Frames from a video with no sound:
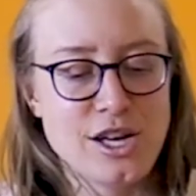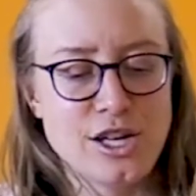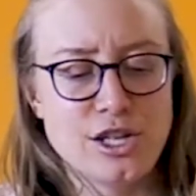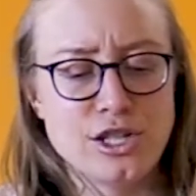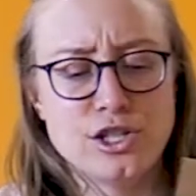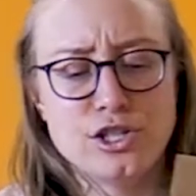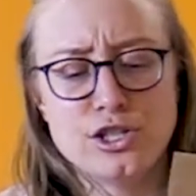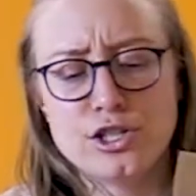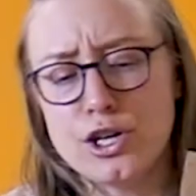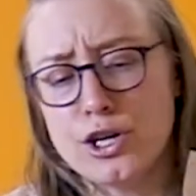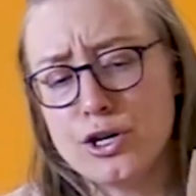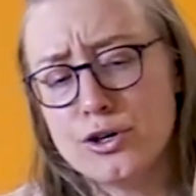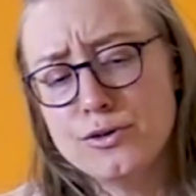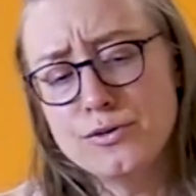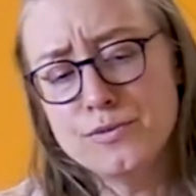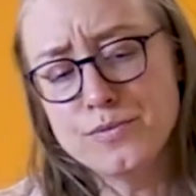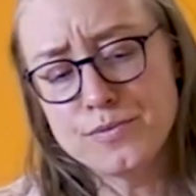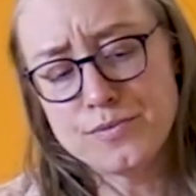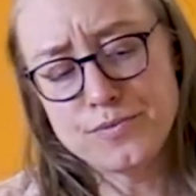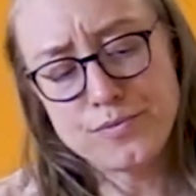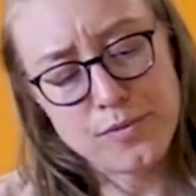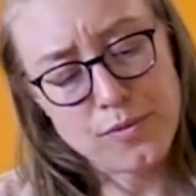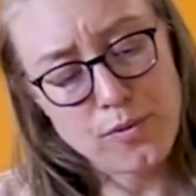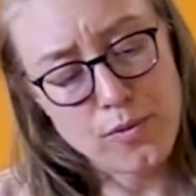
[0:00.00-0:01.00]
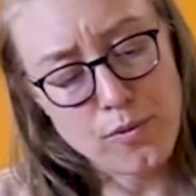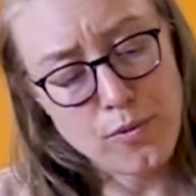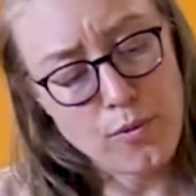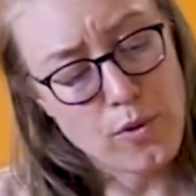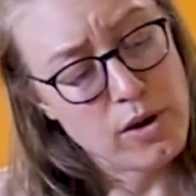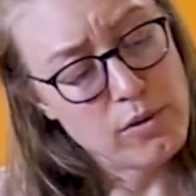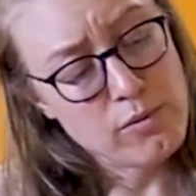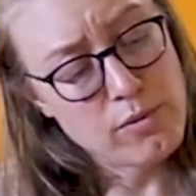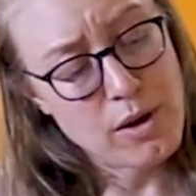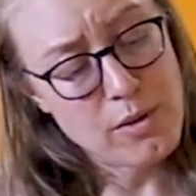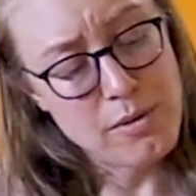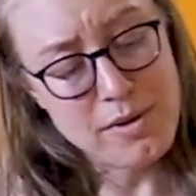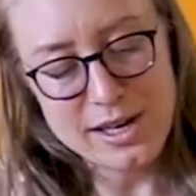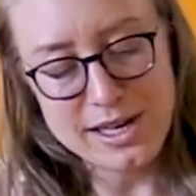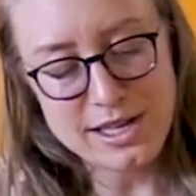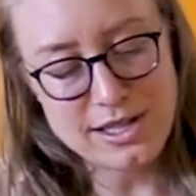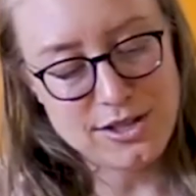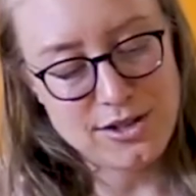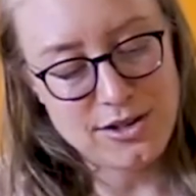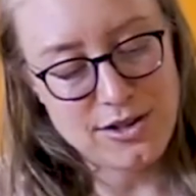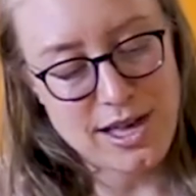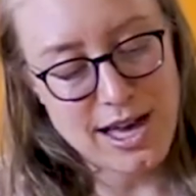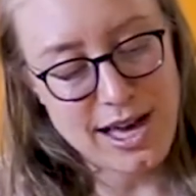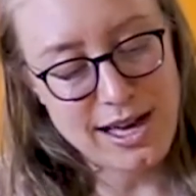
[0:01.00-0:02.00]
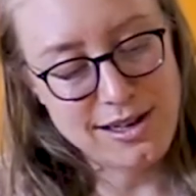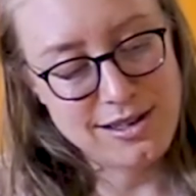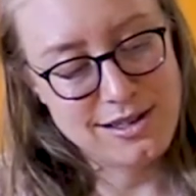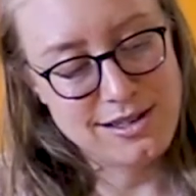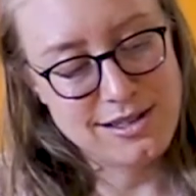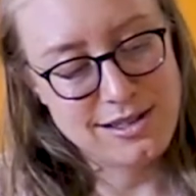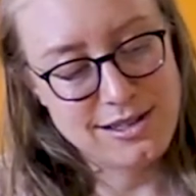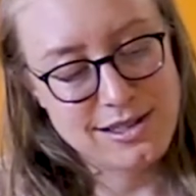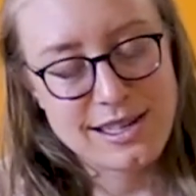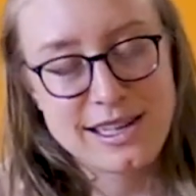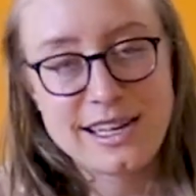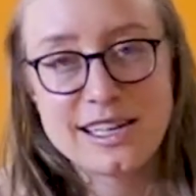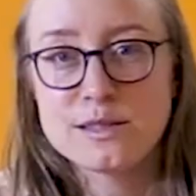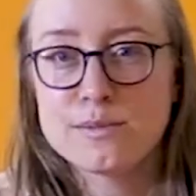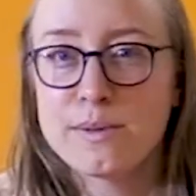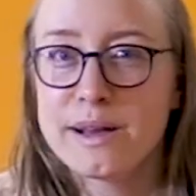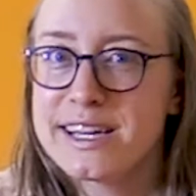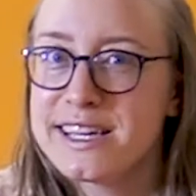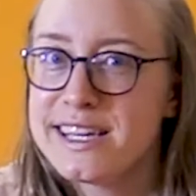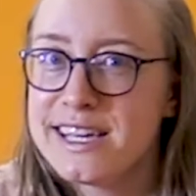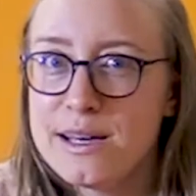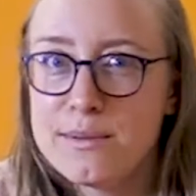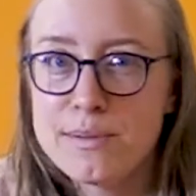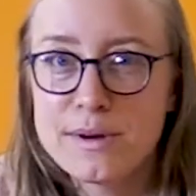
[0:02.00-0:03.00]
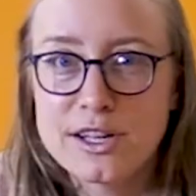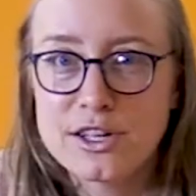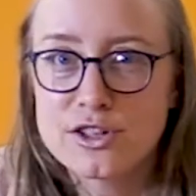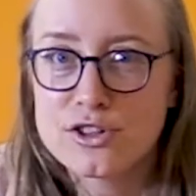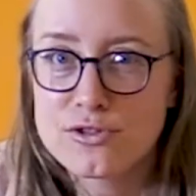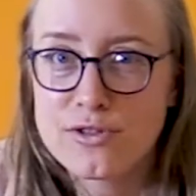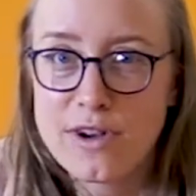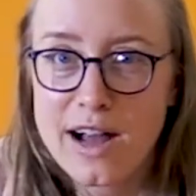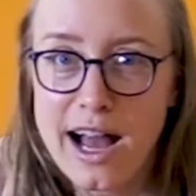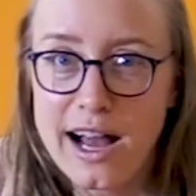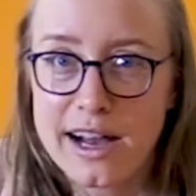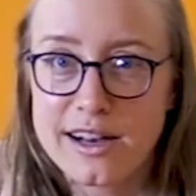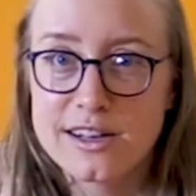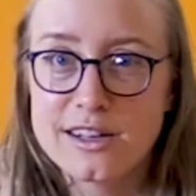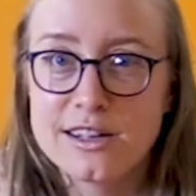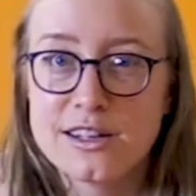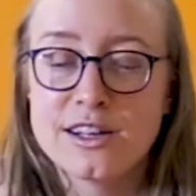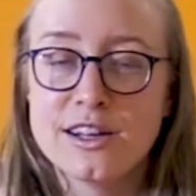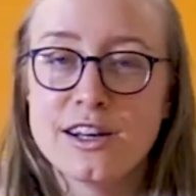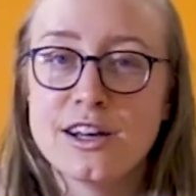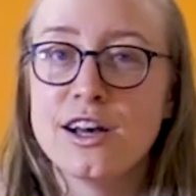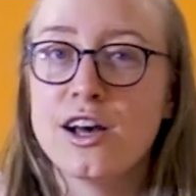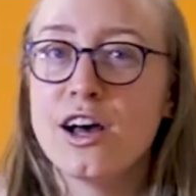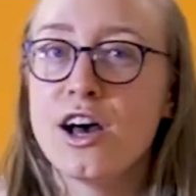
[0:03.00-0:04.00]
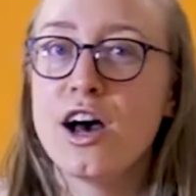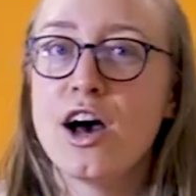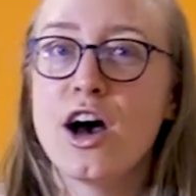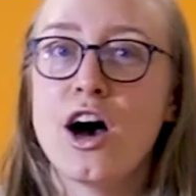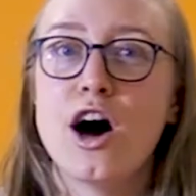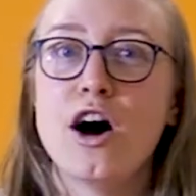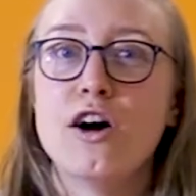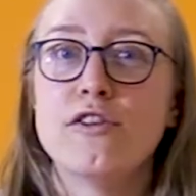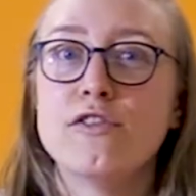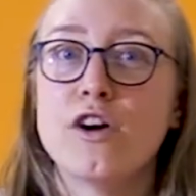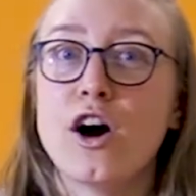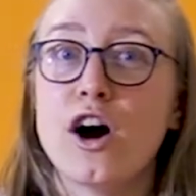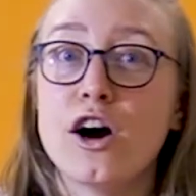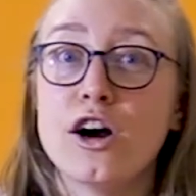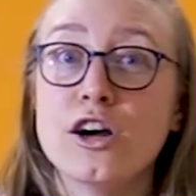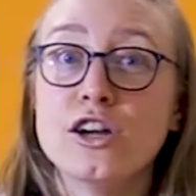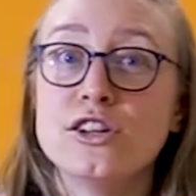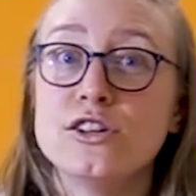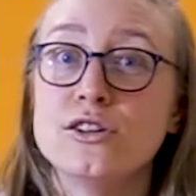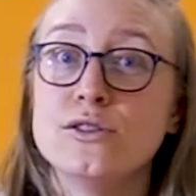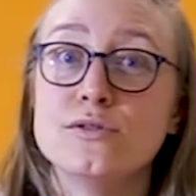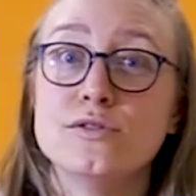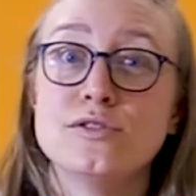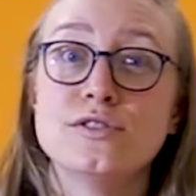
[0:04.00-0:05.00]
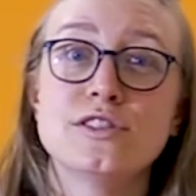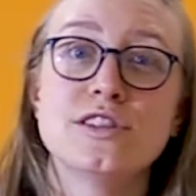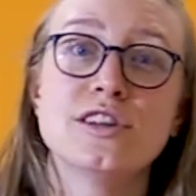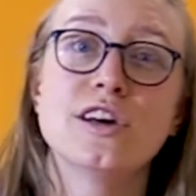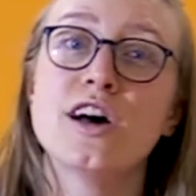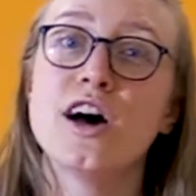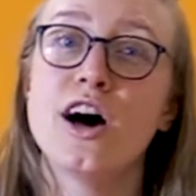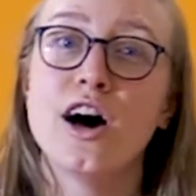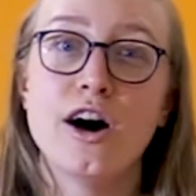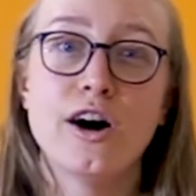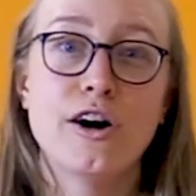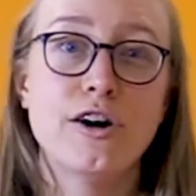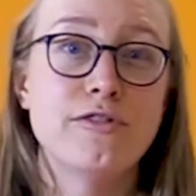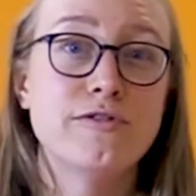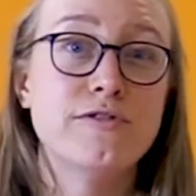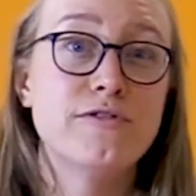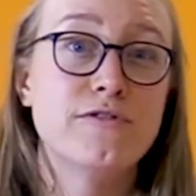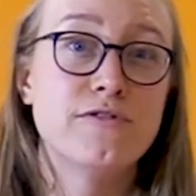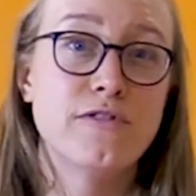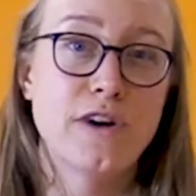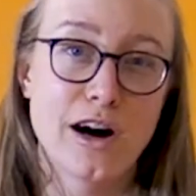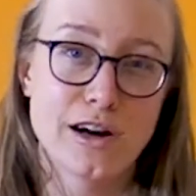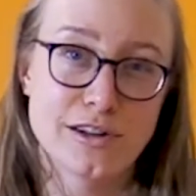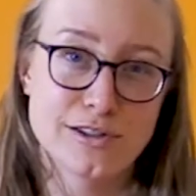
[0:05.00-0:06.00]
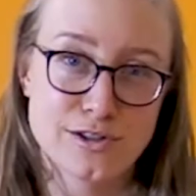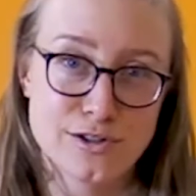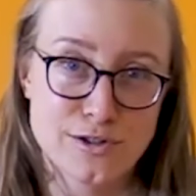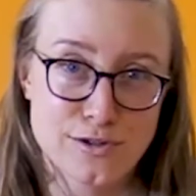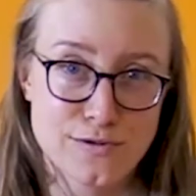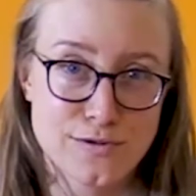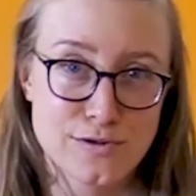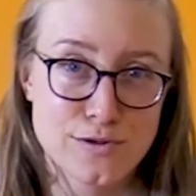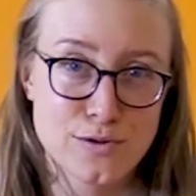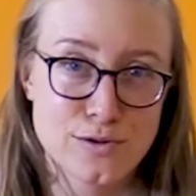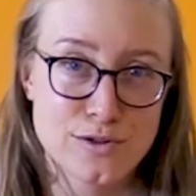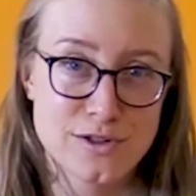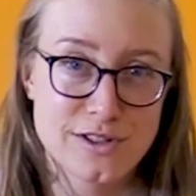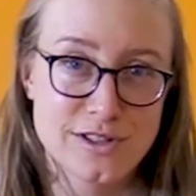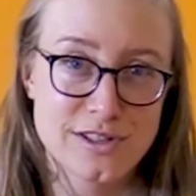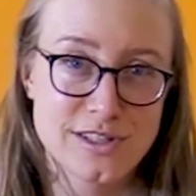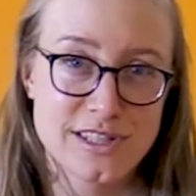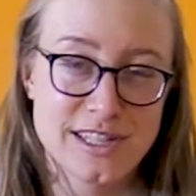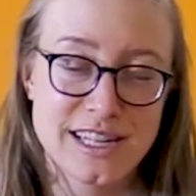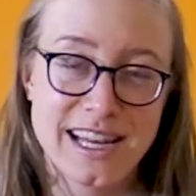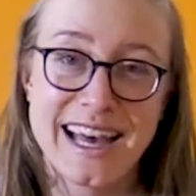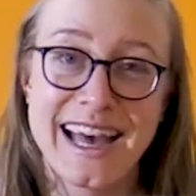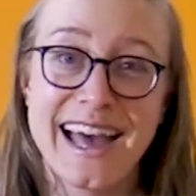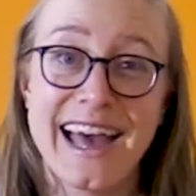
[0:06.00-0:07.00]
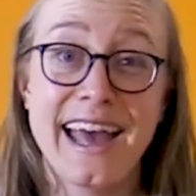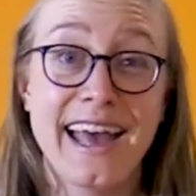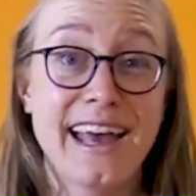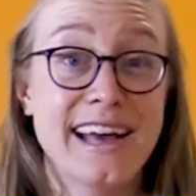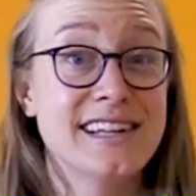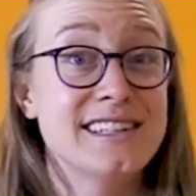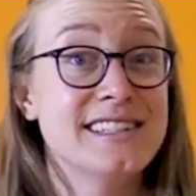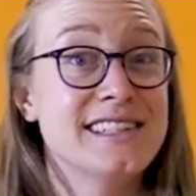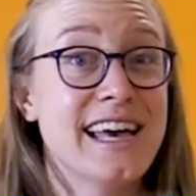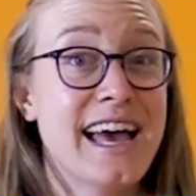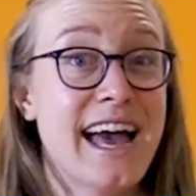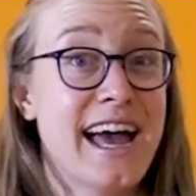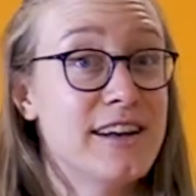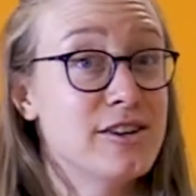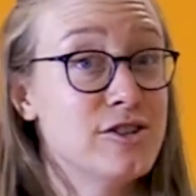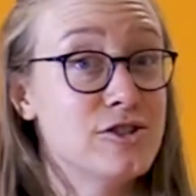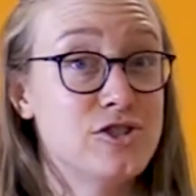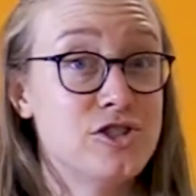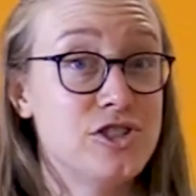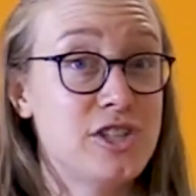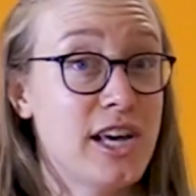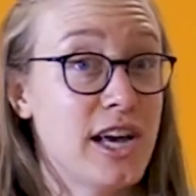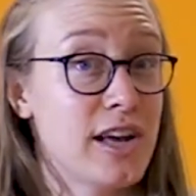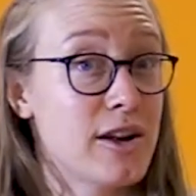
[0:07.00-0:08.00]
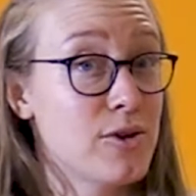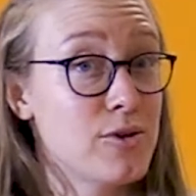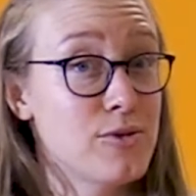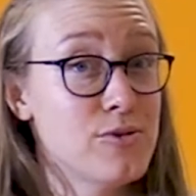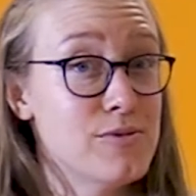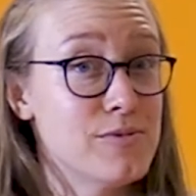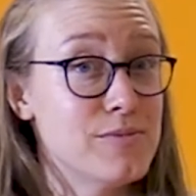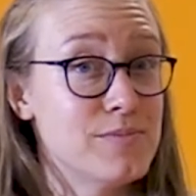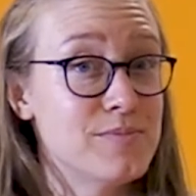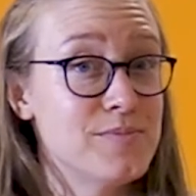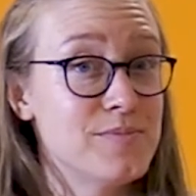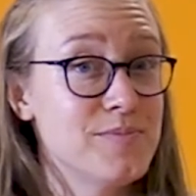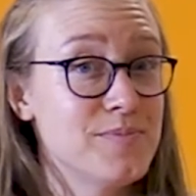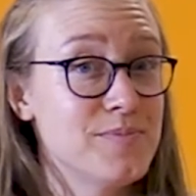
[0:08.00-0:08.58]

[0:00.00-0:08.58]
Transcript: So one way we can do that is by keeping track of our use of fossil fuels and energy at home.